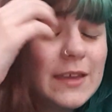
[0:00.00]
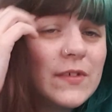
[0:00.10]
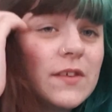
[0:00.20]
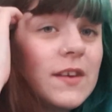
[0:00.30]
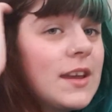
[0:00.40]

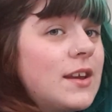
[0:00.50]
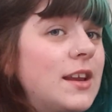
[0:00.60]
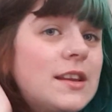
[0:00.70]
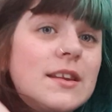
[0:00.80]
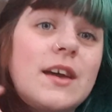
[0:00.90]
Even if I
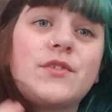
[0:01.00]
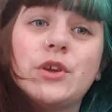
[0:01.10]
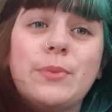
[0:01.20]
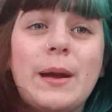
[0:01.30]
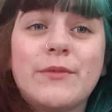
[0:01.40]
only did have
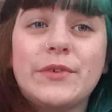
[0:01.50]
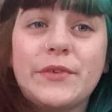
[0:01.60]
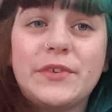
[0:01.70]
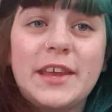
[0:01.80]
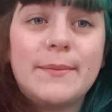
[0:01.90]
£2.50
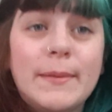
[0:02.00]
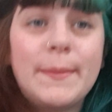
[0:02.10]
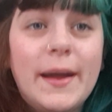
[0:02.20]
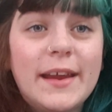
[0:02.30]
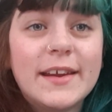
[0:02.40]
in my
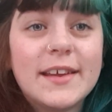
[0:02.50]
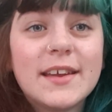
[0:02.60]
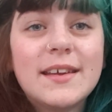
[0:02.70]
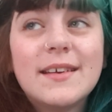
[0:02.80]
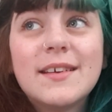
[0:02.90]
bank,
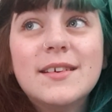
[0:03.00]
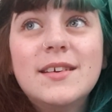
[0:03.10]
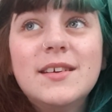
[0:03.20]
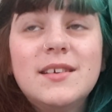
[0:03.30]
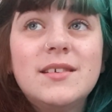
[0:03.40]

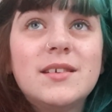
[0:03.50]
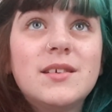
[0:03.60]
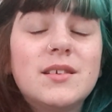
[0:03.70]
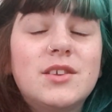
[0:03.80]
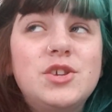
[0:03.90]

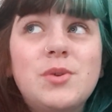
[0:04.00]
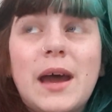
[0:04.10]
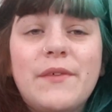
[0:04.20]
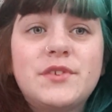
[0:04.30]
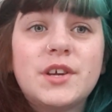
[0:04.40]
do you
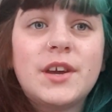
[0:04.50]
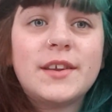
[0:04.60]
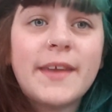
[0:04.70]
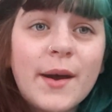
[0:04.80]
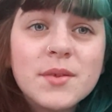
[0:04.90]
have to
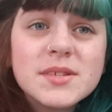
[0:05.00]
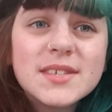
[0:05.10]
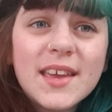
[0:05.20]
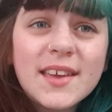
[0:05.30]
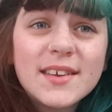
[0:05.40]

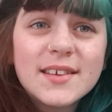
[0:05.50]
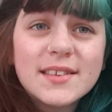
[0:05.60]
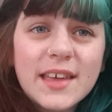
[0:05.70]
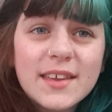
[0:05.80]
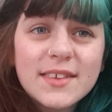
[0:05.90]
announce it
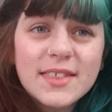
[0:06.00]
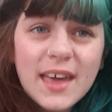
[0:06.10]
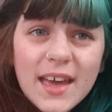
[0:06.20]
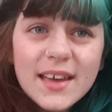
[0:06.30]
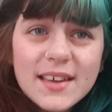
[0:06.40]
like
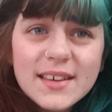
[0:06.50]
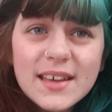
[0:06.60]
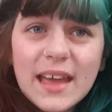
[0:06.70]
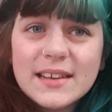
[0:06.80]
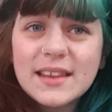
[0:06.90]
that
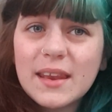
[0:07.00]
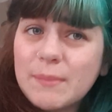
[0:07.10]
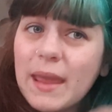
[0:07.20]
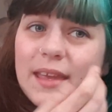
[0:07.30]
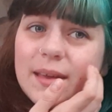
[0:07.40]
and
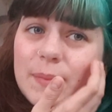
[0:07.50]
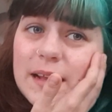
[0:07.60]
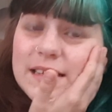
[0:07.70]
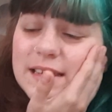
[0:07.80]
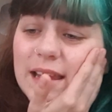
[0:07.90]
make a
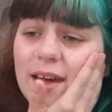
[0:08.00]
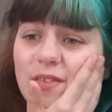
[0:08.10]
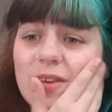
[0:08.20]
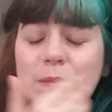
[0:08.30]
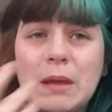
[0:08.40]
big deal out
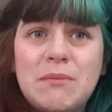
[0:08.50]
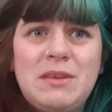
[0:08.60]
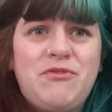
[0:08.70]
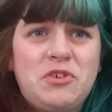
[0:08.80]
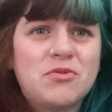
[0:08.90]
of it and make
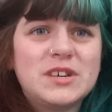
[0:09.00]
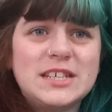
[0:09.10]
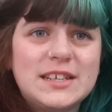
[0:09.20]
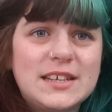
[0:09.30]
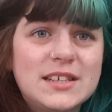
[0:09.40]
me feel
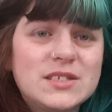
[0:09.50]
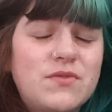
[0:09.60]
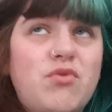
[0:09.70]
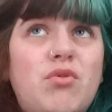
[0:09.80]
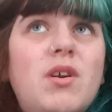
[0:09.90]
ridiculous
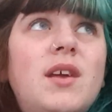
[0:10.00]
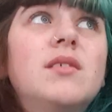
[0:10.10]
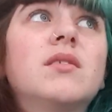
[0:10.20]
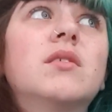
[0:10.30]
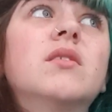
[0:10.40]
for
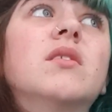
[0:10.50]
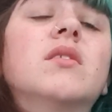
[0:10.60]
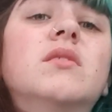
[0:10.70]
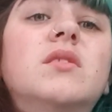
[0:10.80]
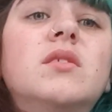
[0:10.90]
it?
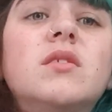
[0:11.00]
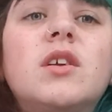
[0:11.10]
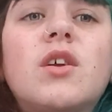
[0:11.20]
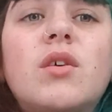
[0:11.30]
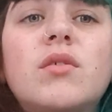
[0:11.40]

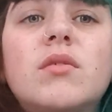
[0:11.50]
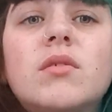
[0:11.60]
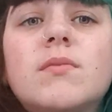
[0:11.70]
You know?